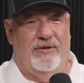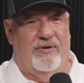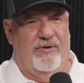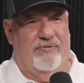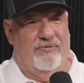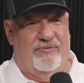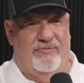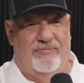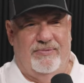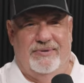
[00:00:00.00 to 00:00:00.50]
He
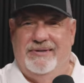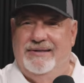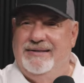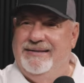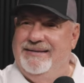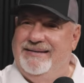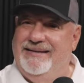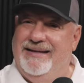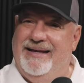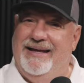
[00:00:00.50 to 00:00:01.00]
goes,
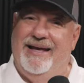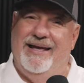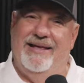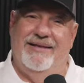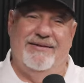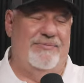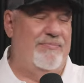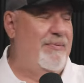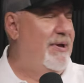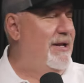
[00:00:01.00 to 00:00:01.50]

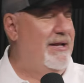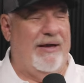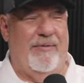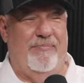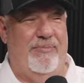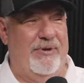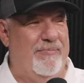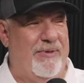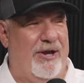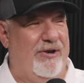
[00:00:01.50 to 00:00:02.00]
Yeah, this might
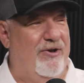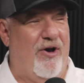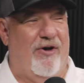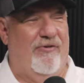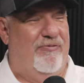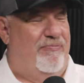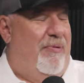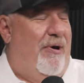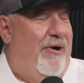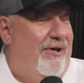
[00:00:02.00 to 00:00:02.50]
not be my
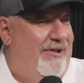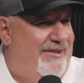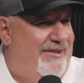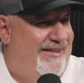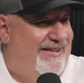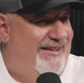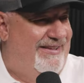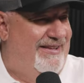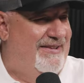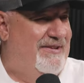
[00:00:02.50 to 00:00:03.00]
golf ball.
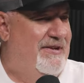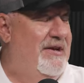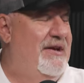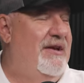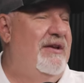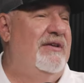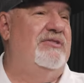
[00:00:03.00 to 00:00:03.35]
Yeah.